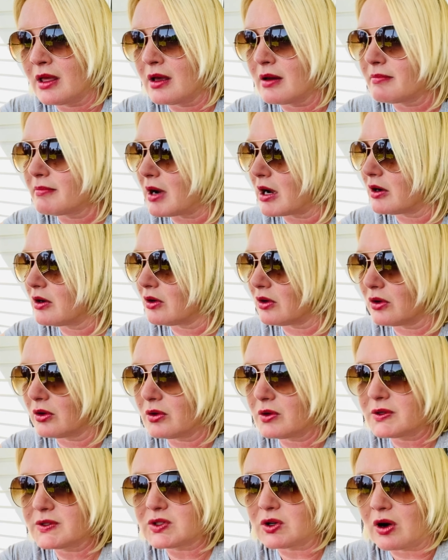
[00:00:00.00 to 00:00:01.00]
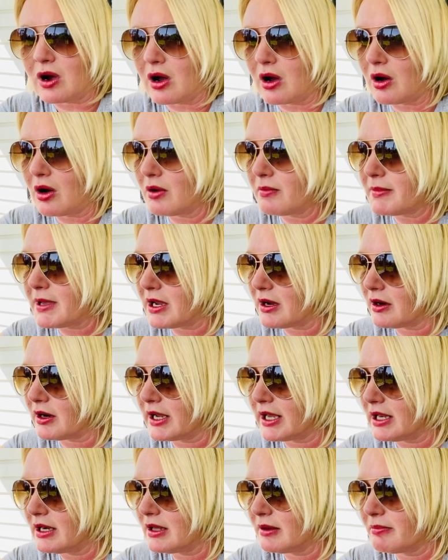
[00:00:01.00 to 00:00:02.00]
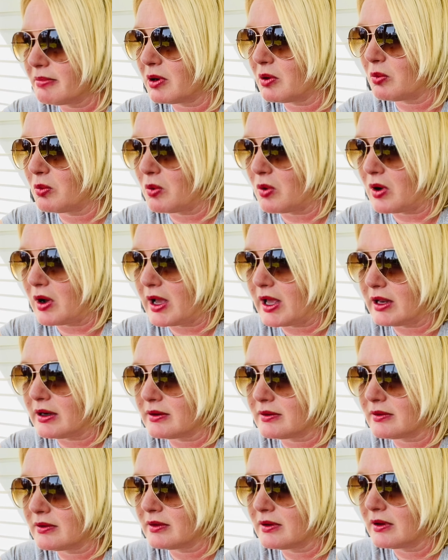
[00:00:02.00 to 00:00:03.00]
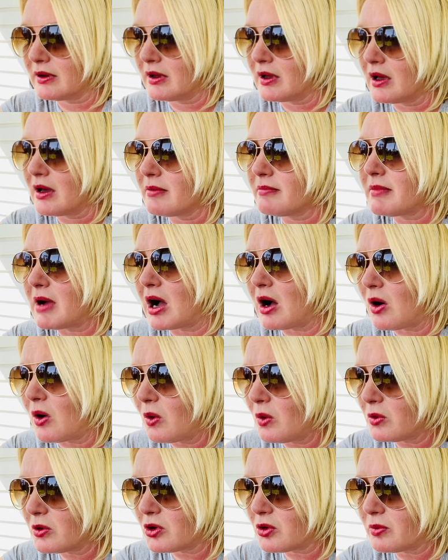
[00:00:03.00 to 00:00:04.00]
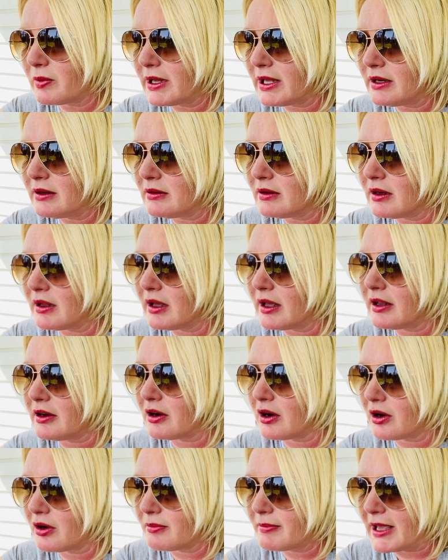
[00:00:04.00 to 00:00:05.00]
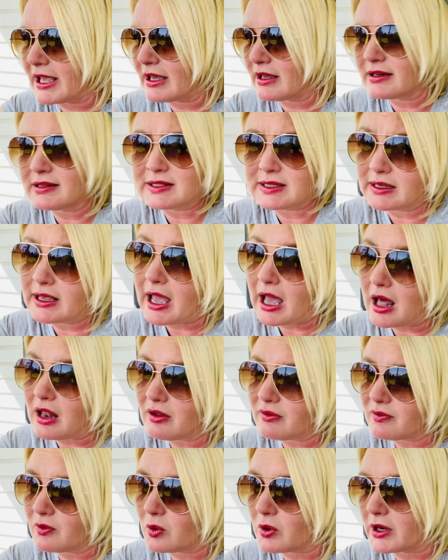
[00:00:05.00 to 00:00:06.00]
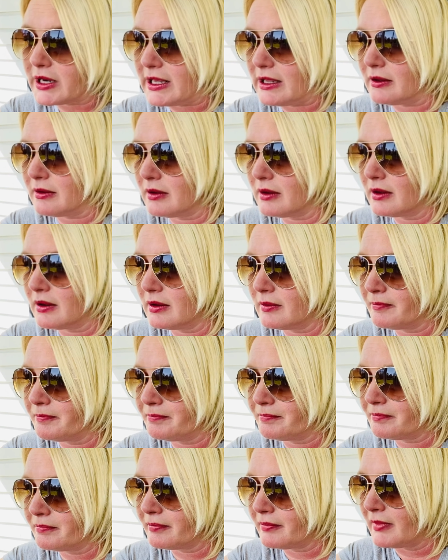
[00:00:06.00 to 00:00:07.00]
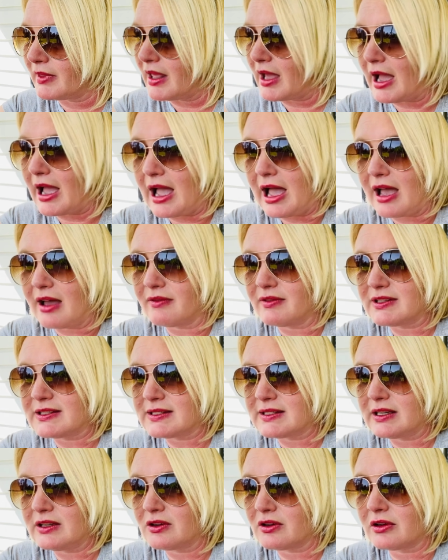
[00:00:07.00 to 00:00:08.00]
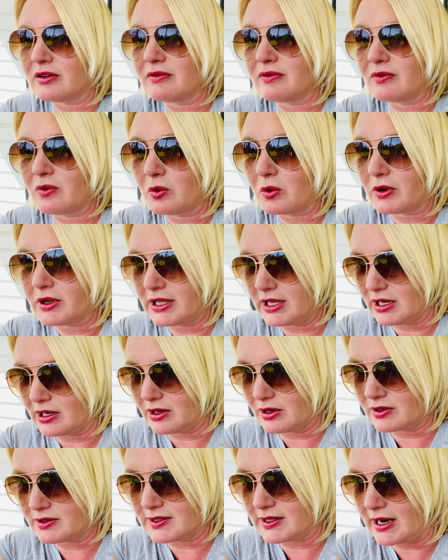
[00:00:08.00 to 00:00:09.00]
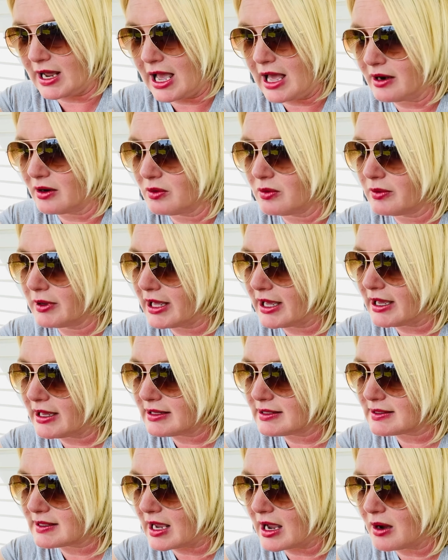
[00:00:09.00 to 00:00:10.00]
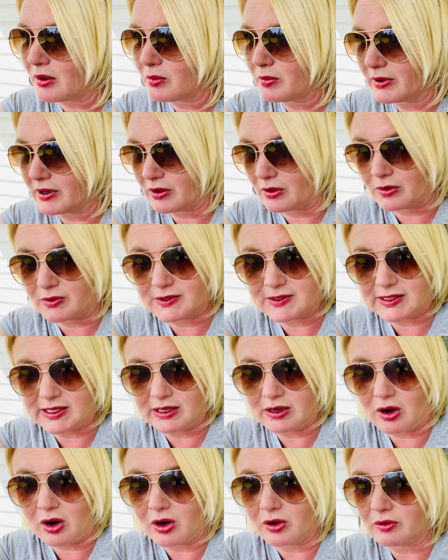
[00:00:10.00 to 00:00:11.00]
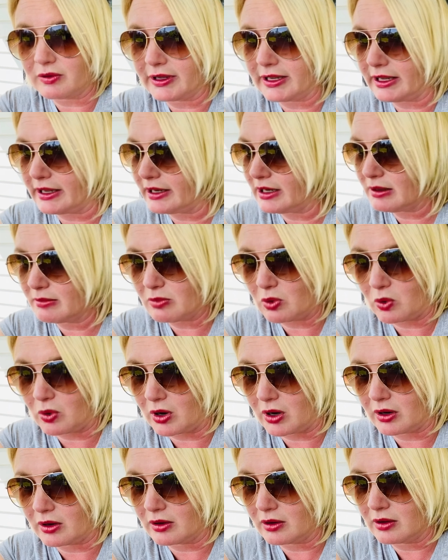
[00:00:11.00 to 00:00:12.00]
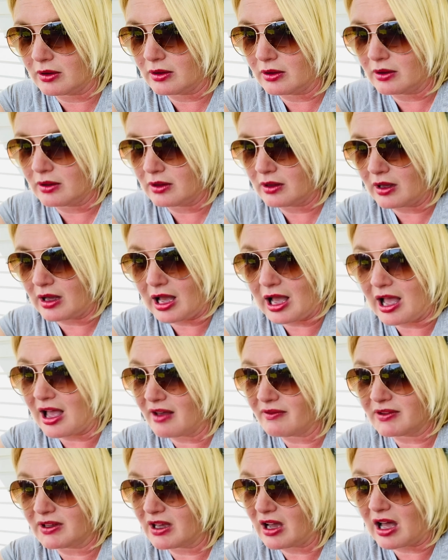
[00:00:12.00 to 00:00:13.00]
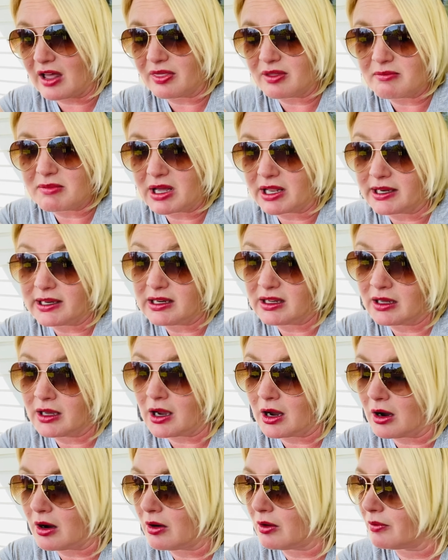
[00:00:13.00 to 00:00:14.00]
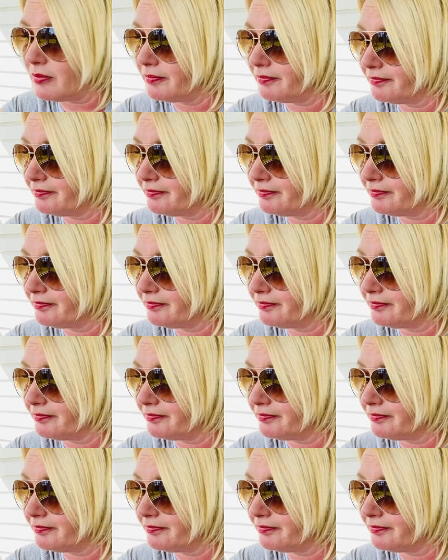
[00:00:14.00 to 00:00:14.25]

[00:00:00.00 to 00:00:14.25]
My girls are all married but one. My older one and her man is in California. I haven't seen her in 4 years, and I don't guess I will see hardly any more. I haven't got the money to go.